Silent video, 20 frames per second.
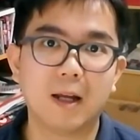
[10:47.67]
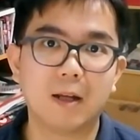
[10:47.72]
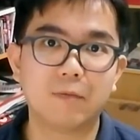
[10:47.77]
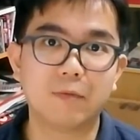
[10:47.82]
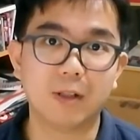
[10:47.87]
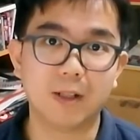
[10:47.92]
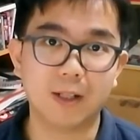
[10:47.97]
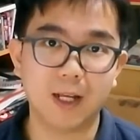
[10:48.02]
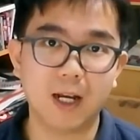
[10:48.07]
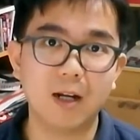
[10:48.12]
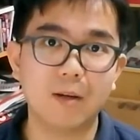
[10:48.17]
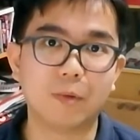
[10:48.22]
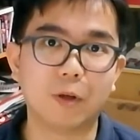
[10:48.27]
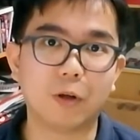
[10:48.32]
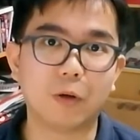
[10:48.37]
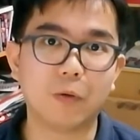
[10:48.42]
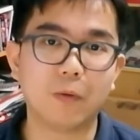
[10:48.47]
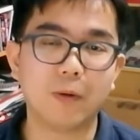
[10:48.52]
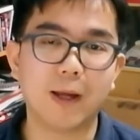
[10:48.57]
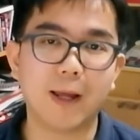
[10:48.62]

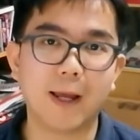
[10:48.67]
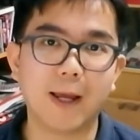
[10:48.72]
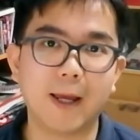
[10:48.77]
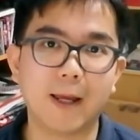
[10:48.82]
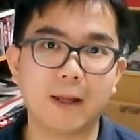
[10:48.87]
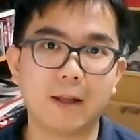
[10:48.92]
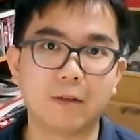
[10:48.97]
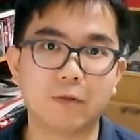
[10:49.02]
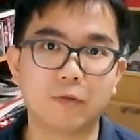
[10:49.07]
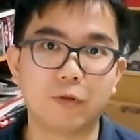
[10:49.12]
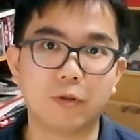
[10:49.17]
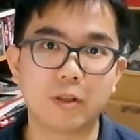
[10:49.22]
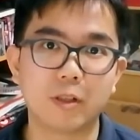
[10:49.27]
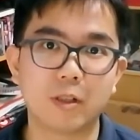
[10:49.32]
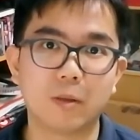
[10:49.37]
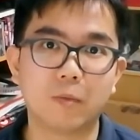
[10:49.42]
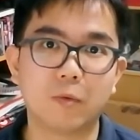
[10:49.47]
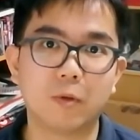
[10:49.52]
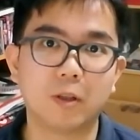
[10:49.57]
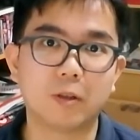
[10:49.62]
reliable and you're
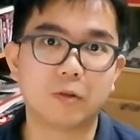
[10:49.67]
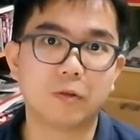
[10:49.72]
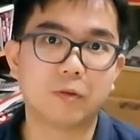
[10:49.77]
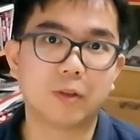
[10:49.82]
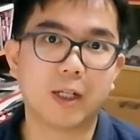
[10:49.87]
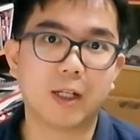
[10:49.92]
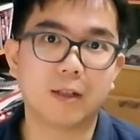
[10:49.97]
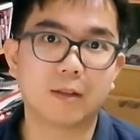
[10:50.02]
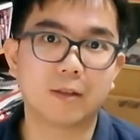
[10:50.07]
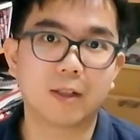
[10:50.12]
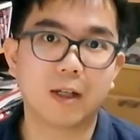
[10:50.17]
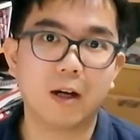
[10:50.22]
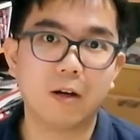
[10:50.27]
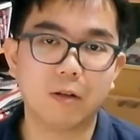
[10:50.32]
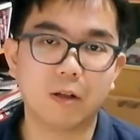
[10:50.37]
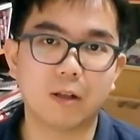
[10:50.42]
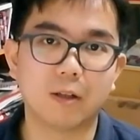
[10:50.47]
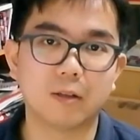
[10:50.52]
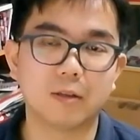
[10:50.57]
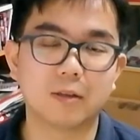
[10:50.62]
someone who can
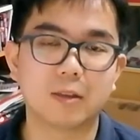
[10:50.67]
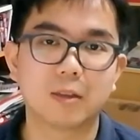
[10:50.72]
count on.